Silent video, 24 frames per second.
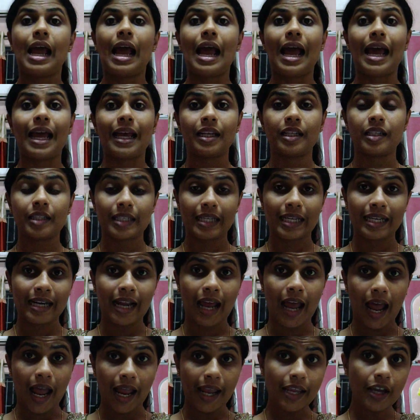and in
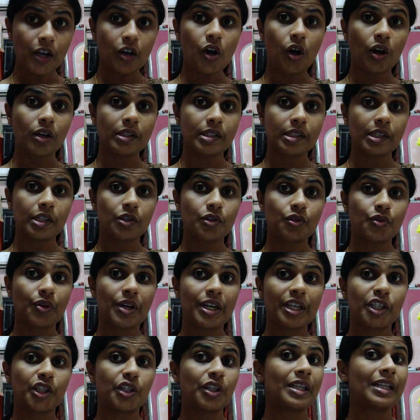higher
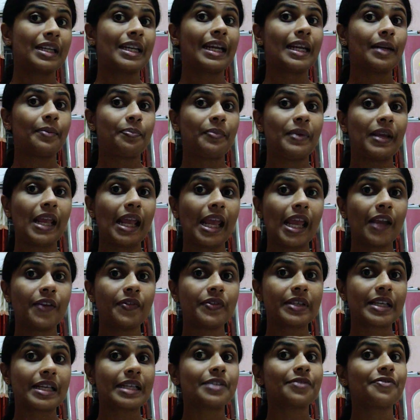concentration it
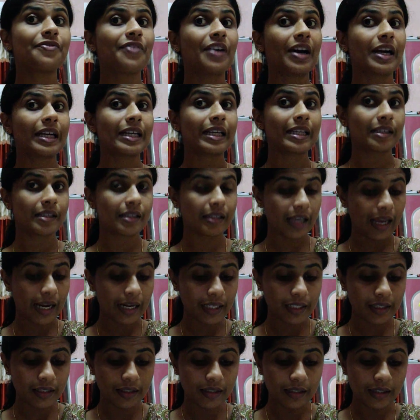behaves as
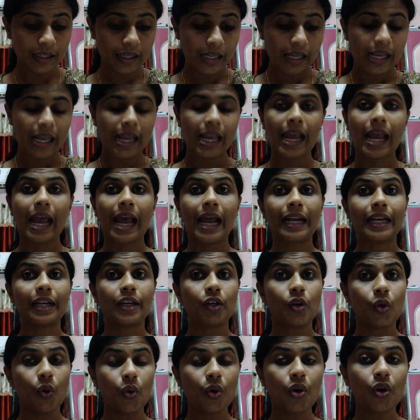fungicidal,
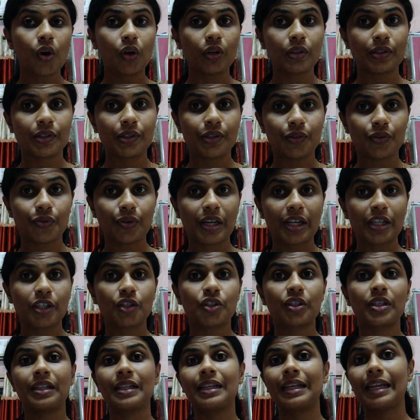and low
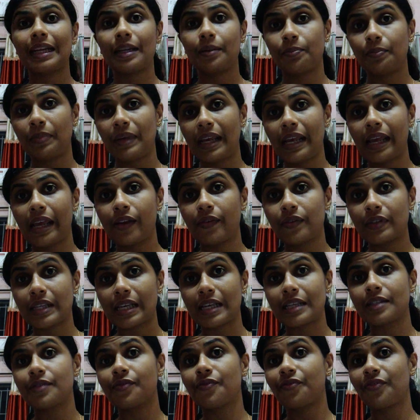concentration it behaves
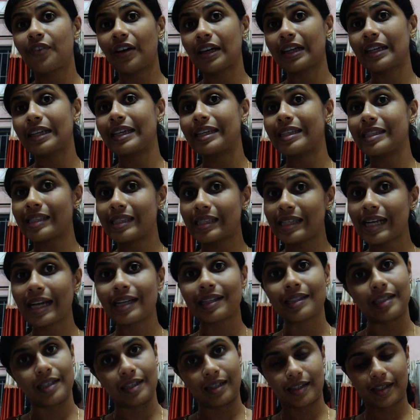as
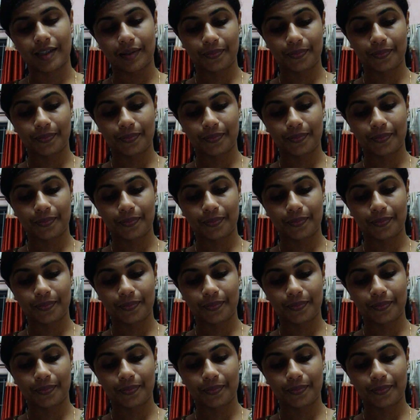fungistatic.